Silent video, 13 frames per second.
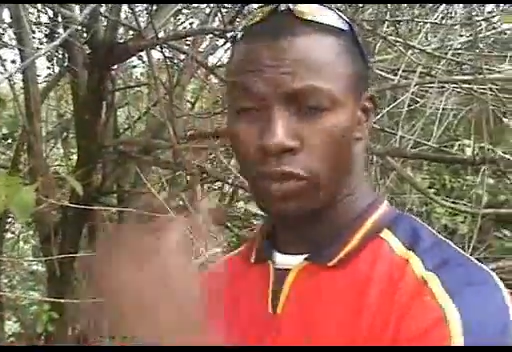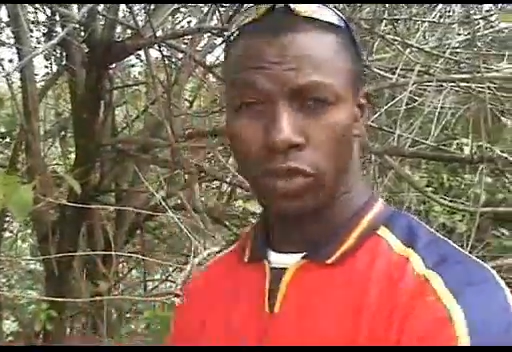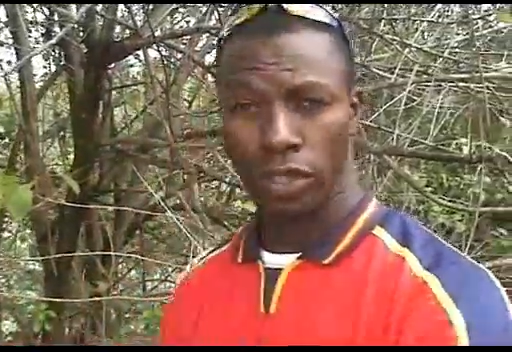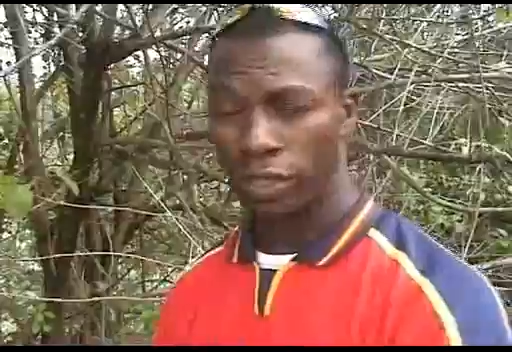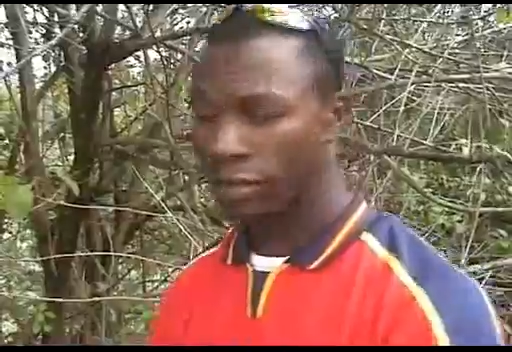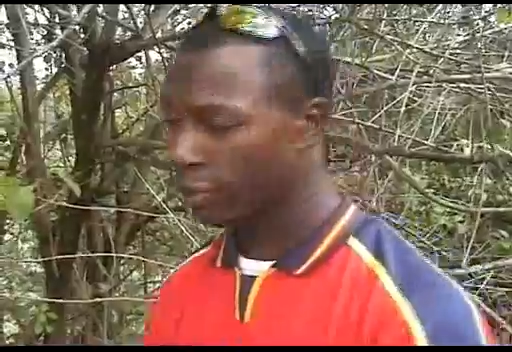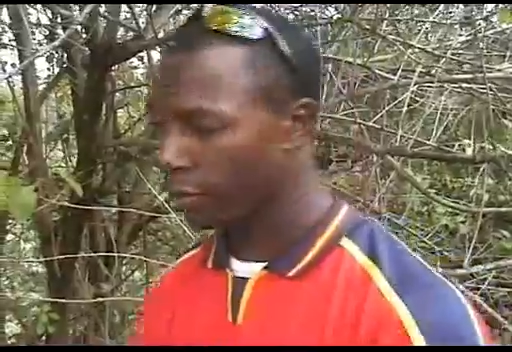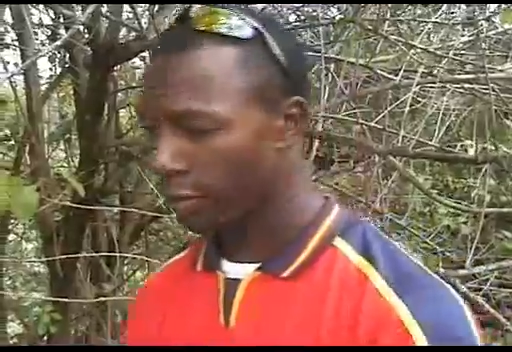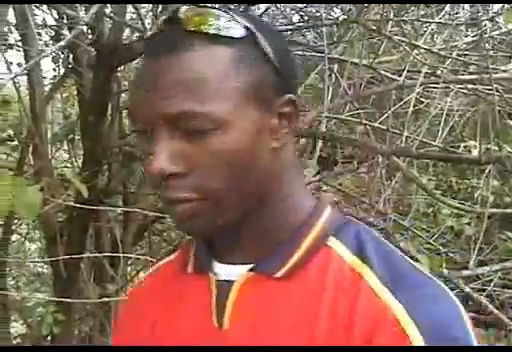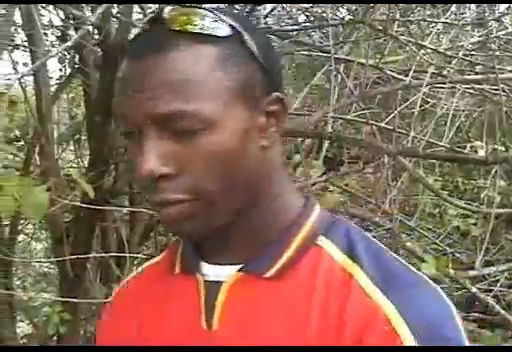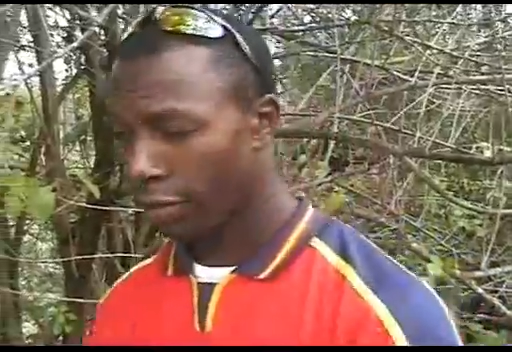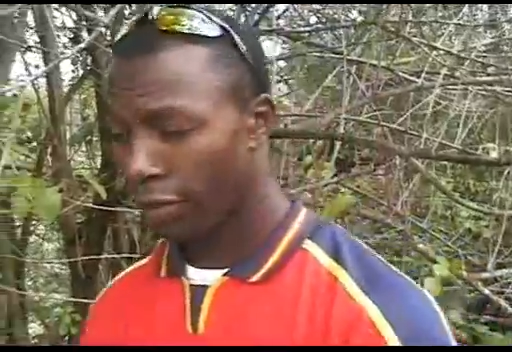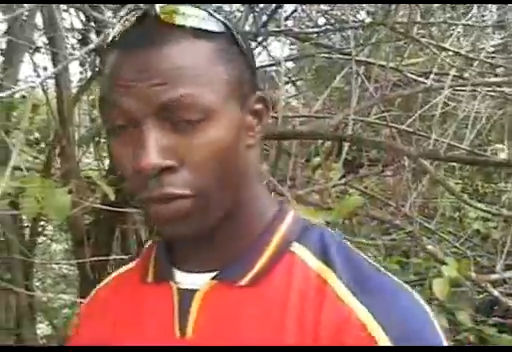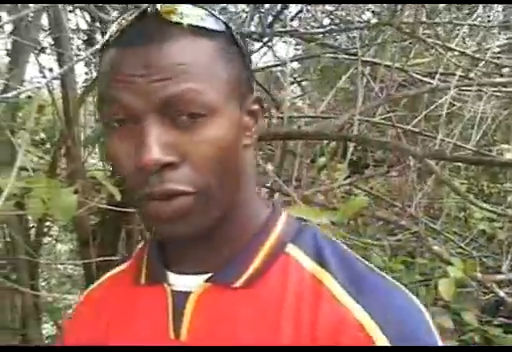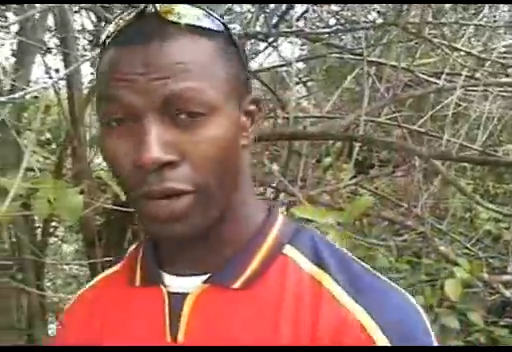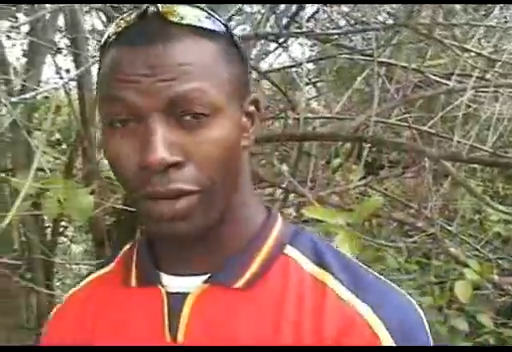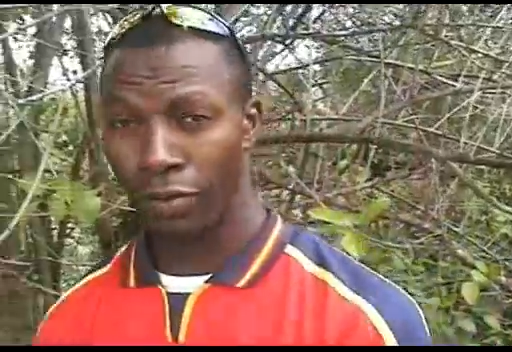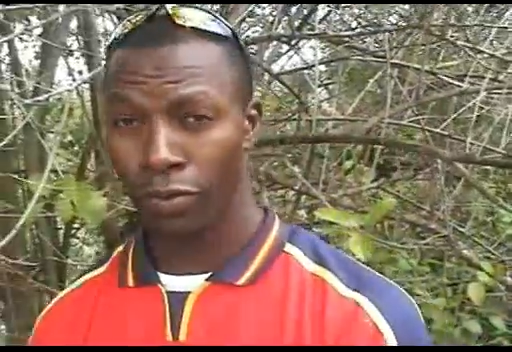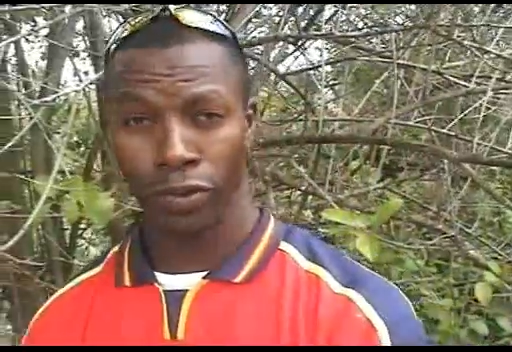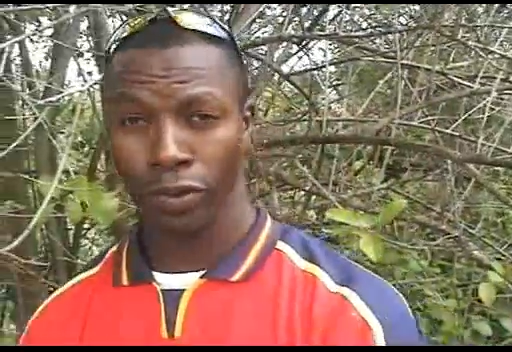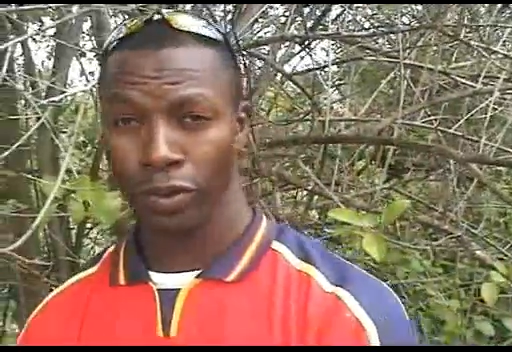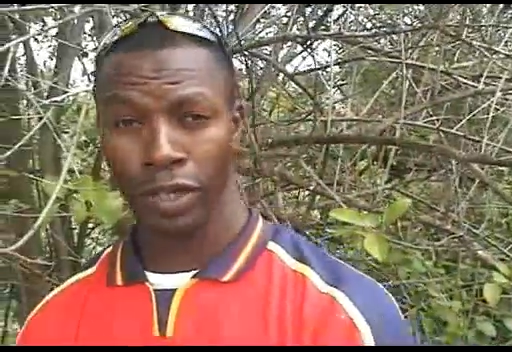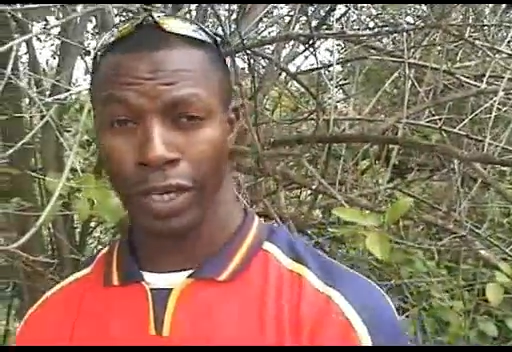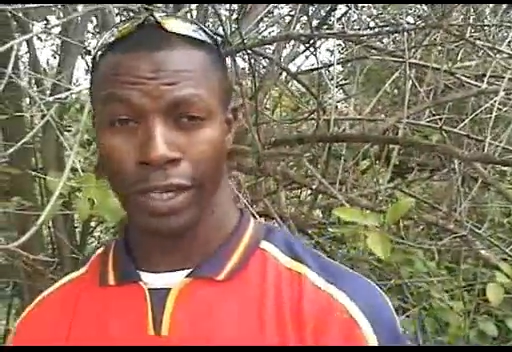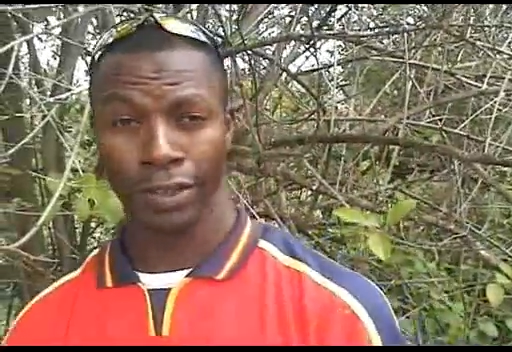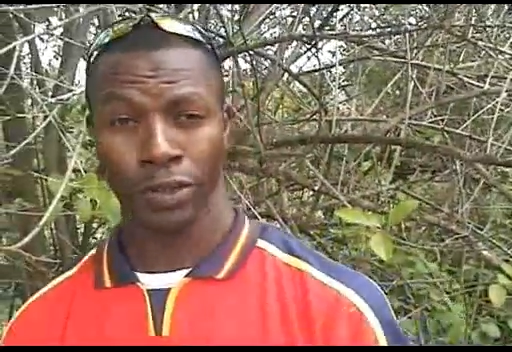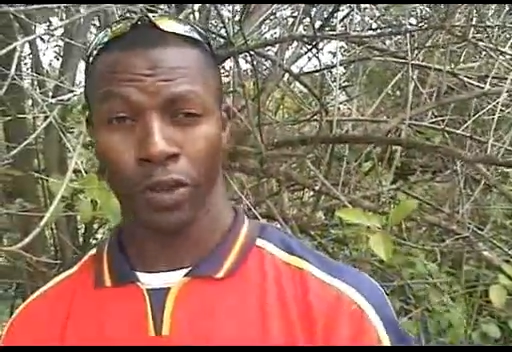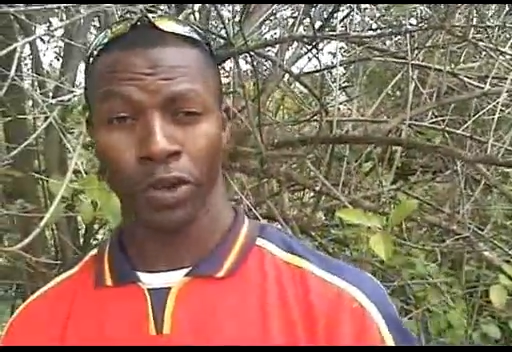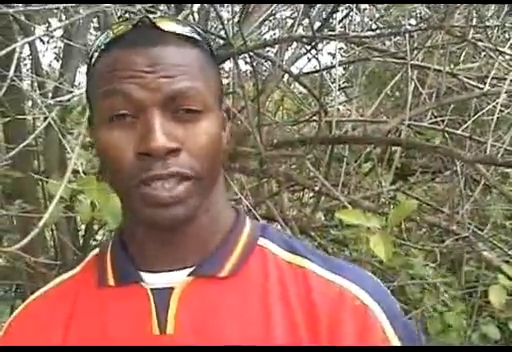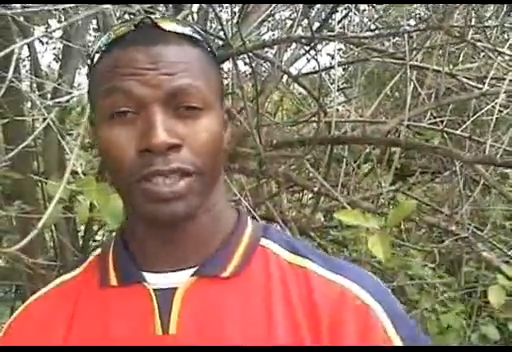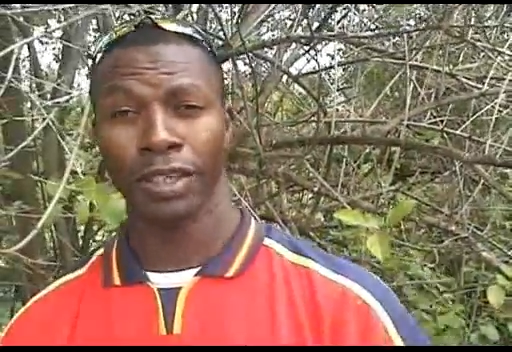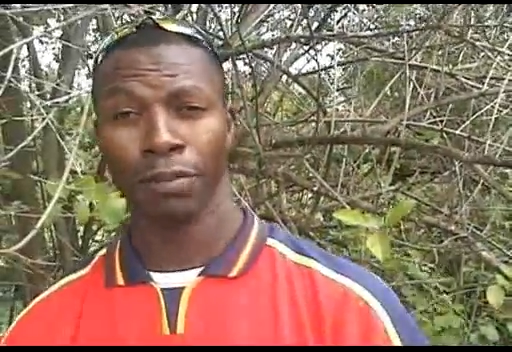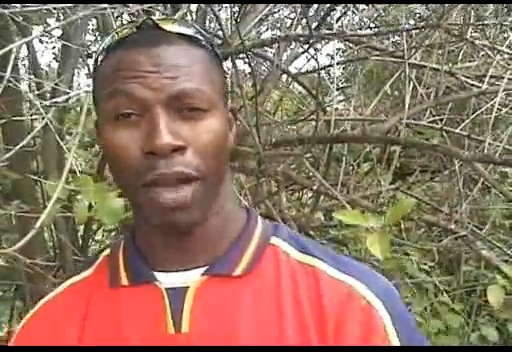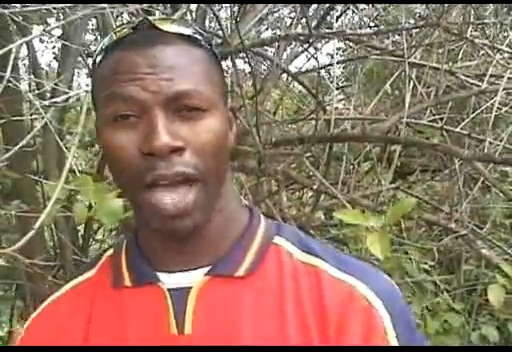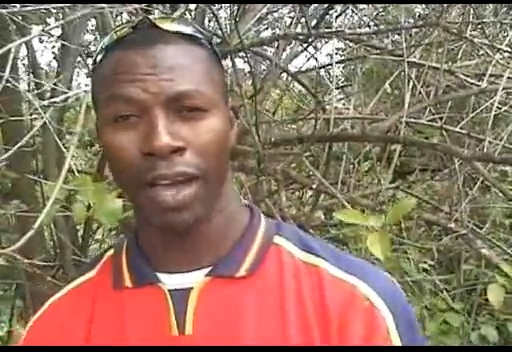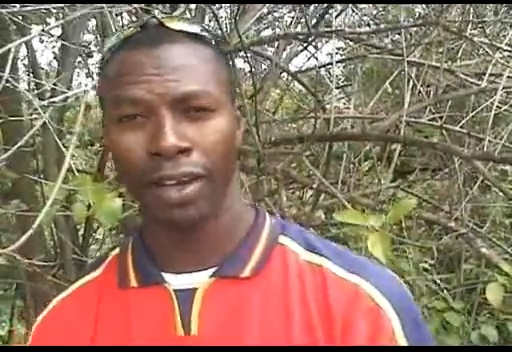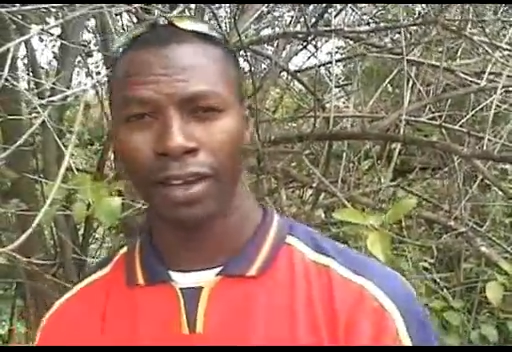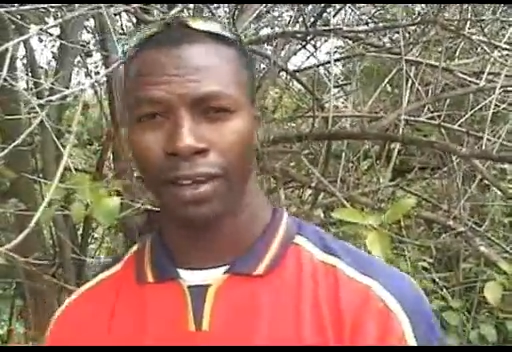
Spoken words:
to just run and don't turn back.